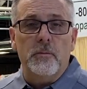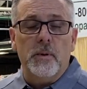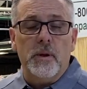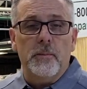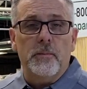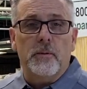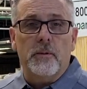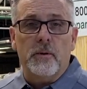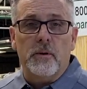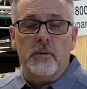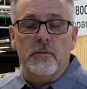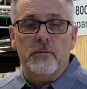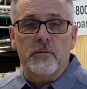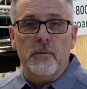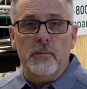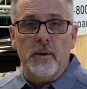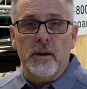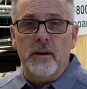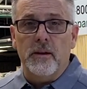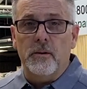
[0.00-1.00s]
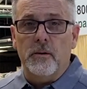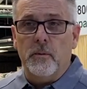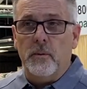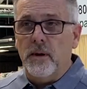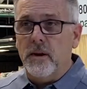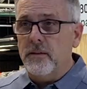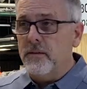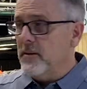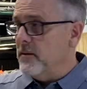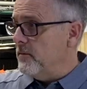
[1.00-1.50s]
people are familiar
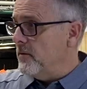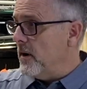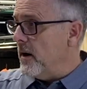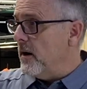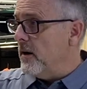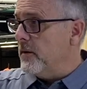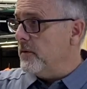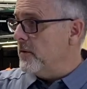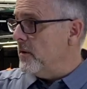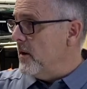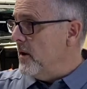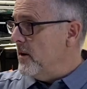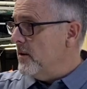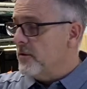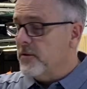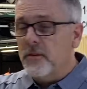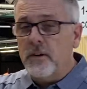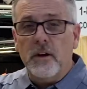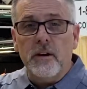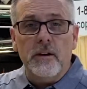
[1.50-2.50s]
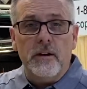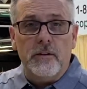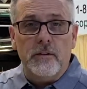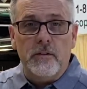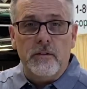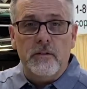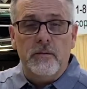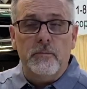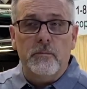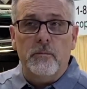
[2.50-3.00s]
with involves
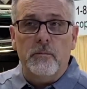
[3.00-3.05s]
studs,